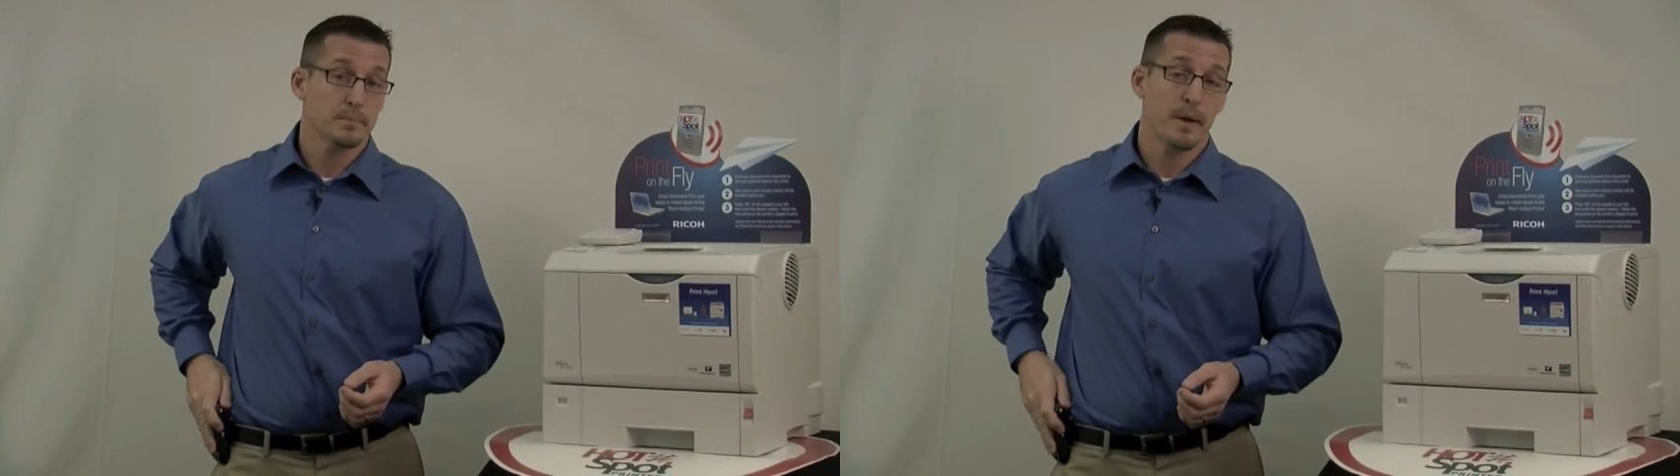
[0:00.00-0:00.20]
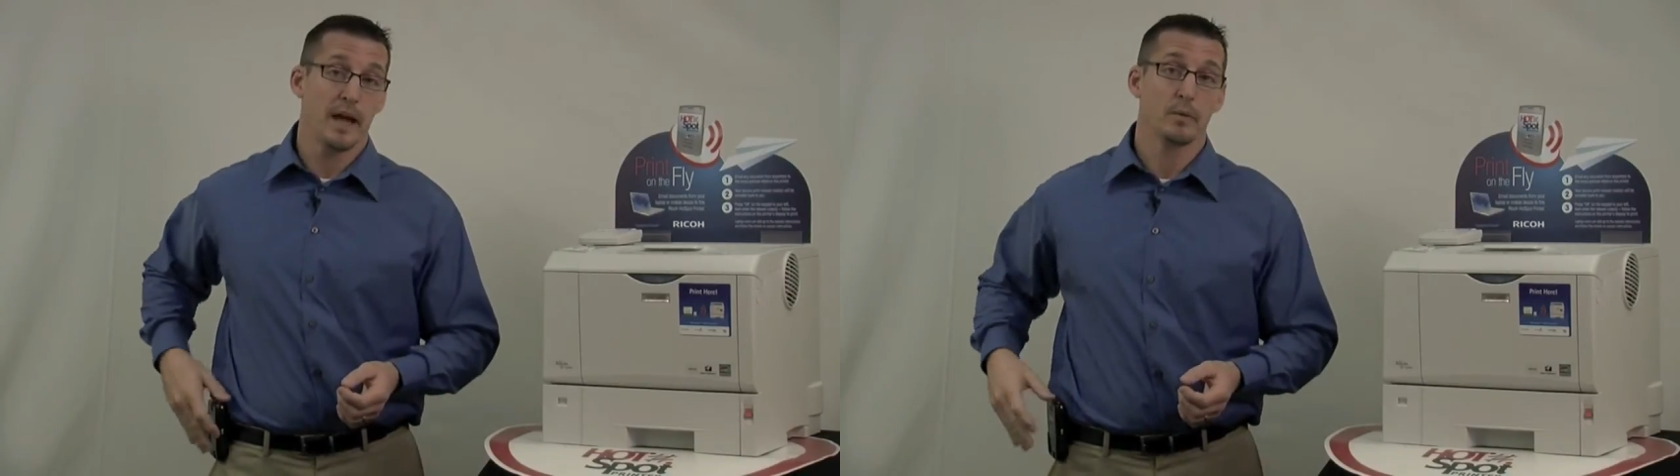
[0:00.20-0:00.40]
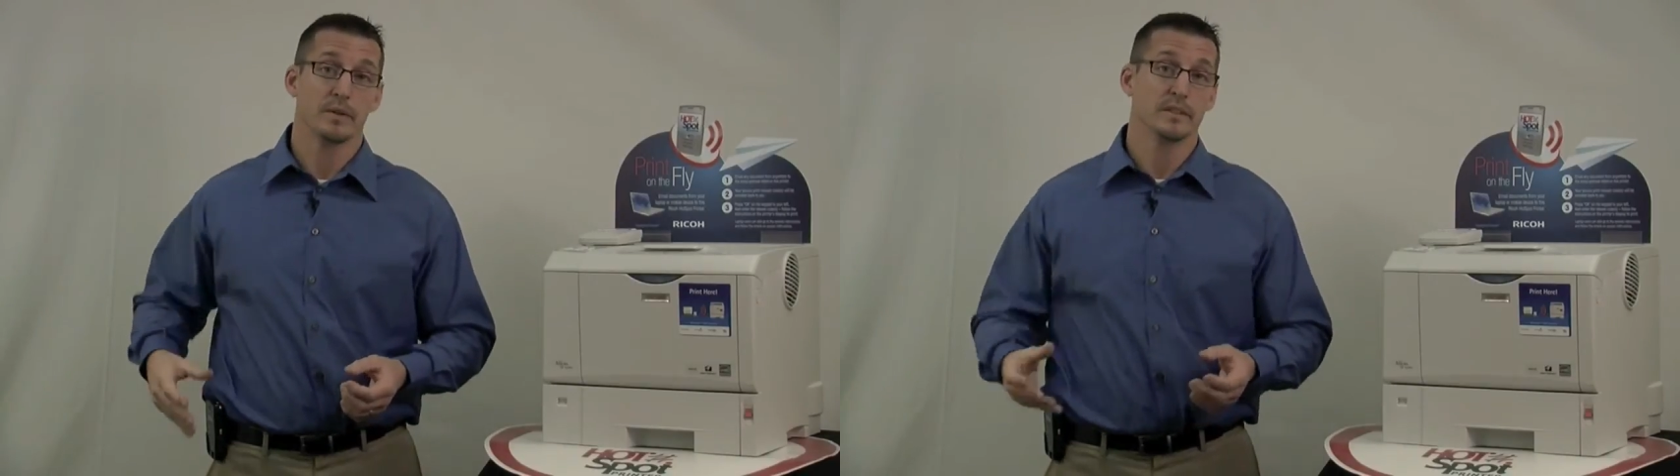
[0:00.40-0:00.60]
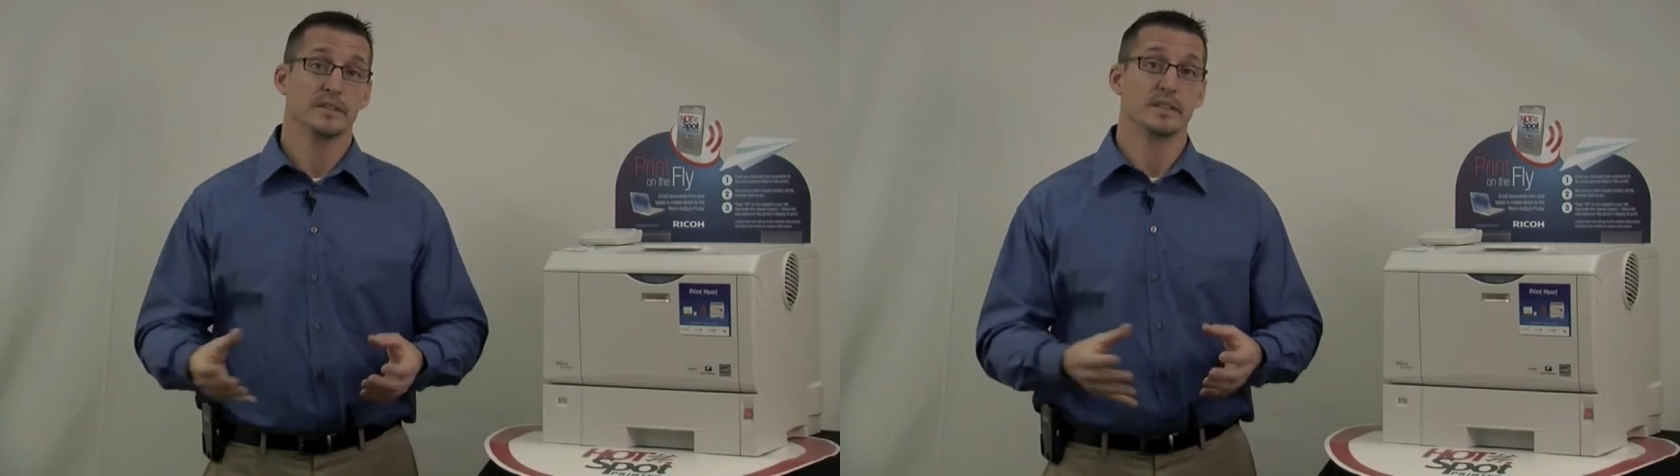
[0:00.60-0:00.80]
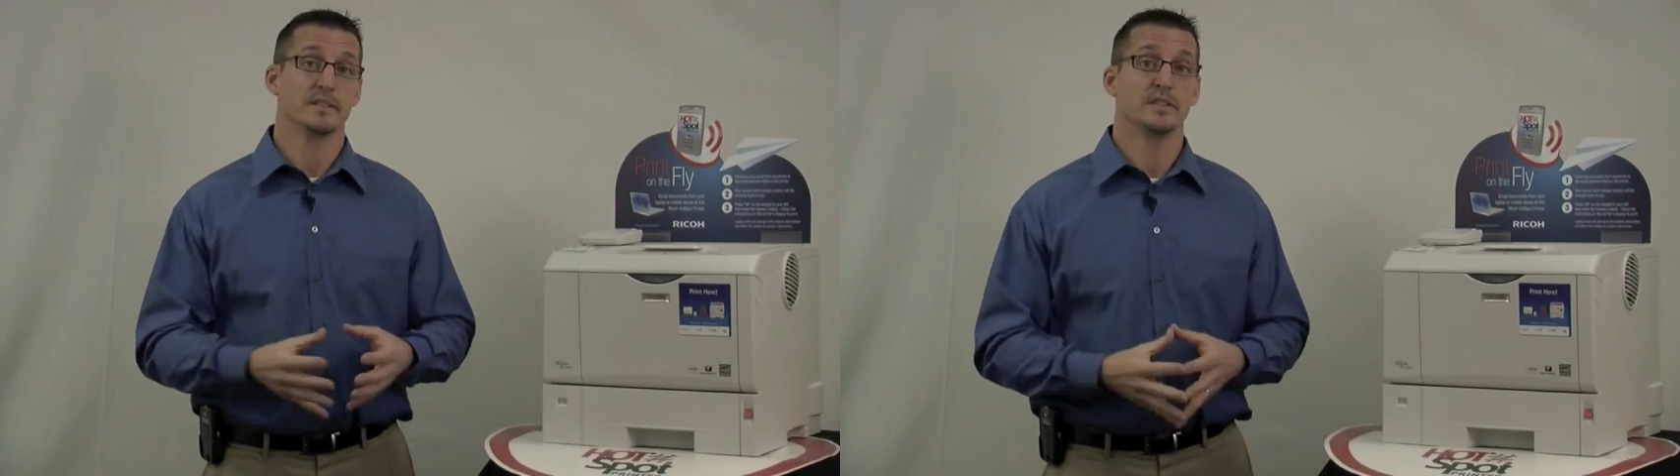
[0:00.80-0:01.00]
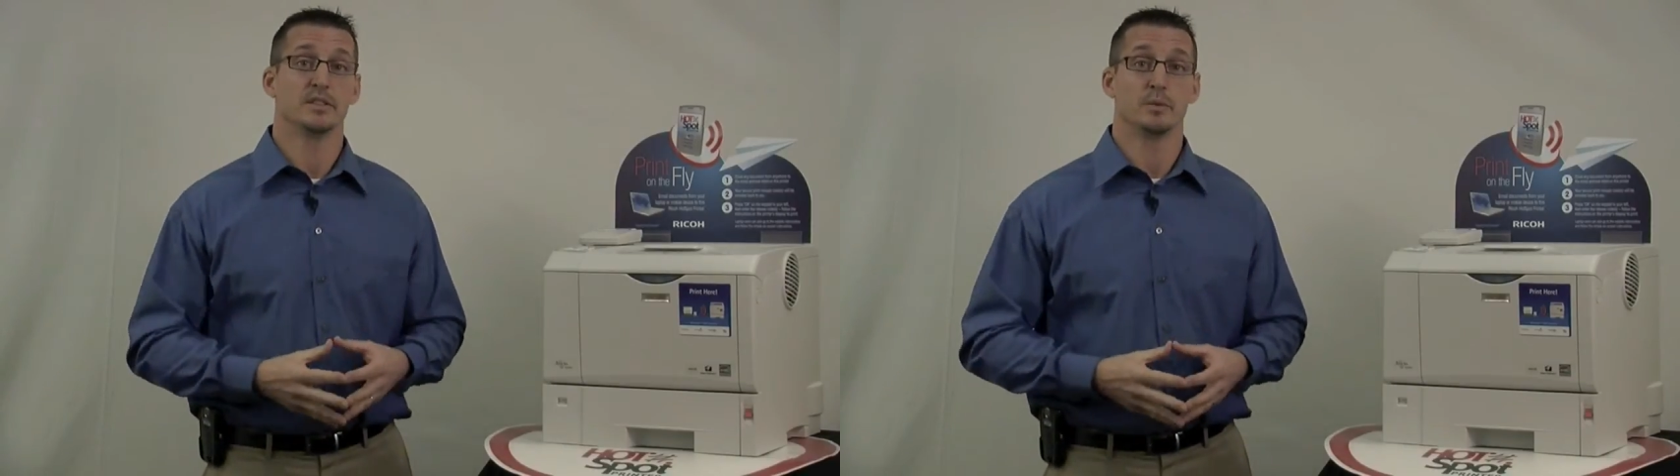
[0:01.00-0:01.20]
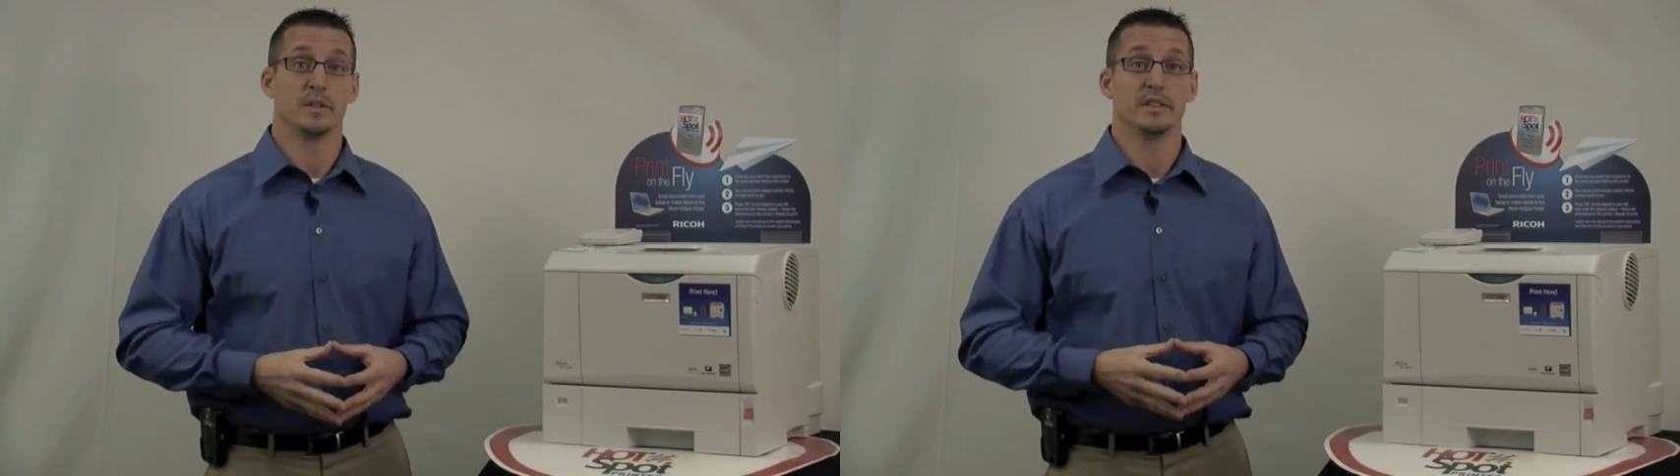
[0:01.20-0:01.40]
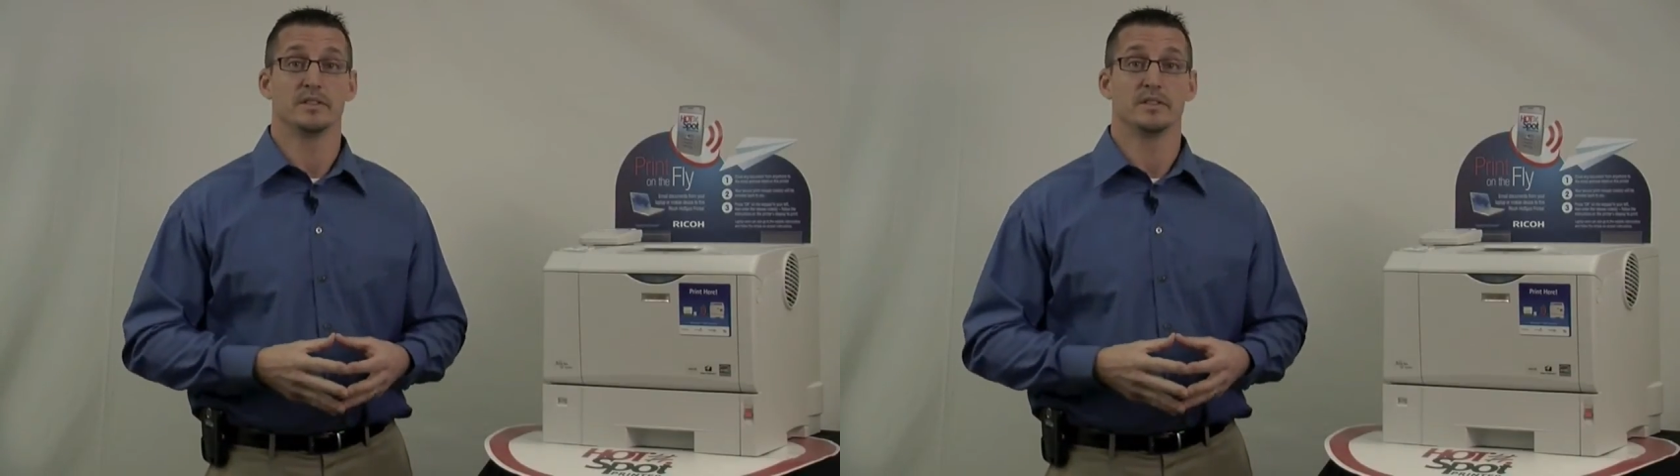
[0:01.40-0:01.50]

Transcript: back with a six-digit release